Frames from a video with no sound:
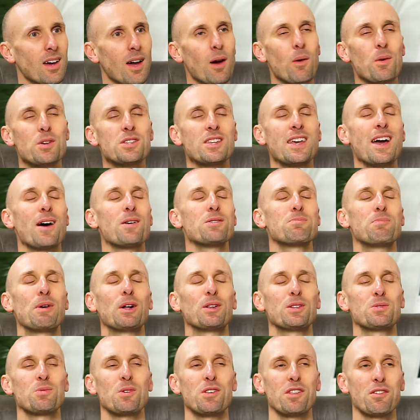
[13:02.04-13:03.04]
I was billed
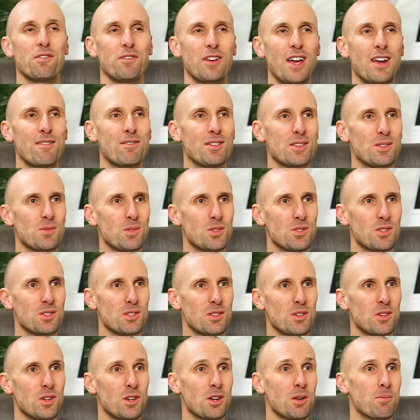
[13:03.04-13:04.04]
as one of the favourites, which
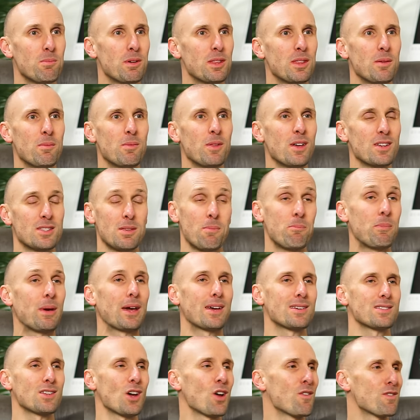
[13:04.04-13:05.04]
couldn't have been that's the
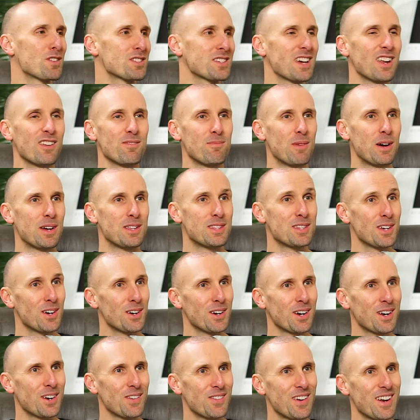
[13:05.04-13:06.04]
biggest oversell of my entire
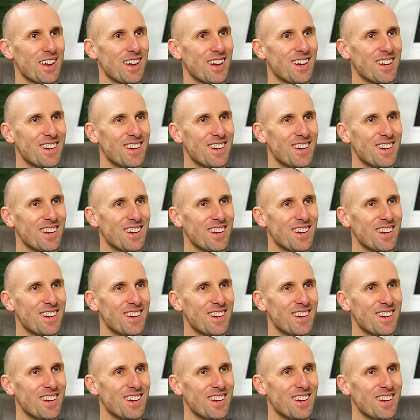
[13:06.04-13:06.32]
career.